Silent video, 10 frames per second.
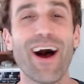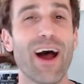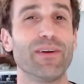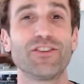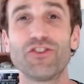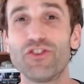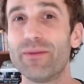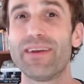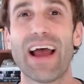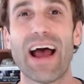I'm
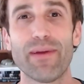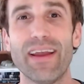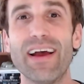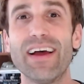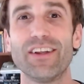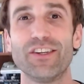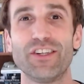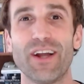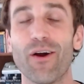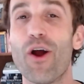extremely happy to
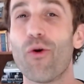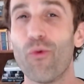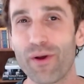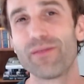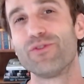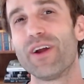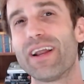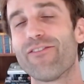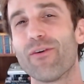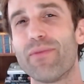share rhythm training
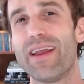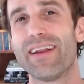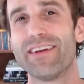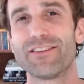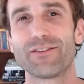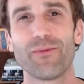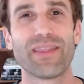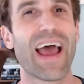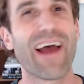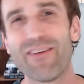for pianists with
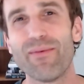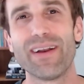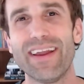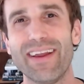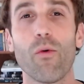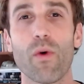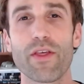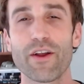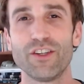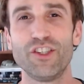everybody. Whether
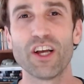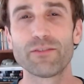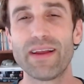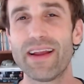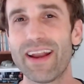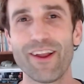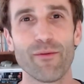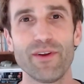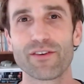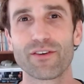you're just beginning your
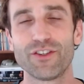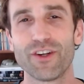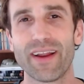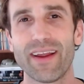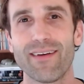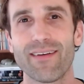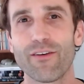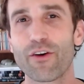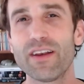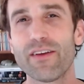musical journey,
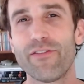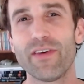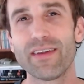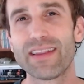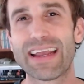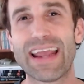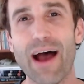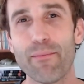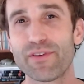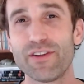looking to fill in the
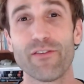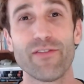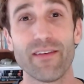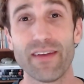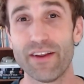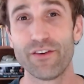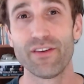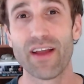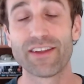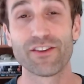gaps in your foundation
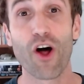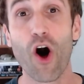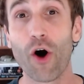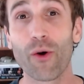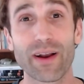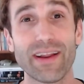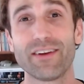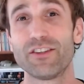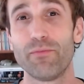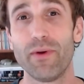as an already
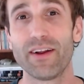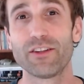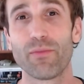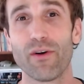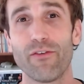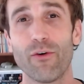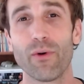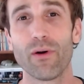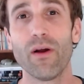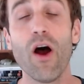experienced performer,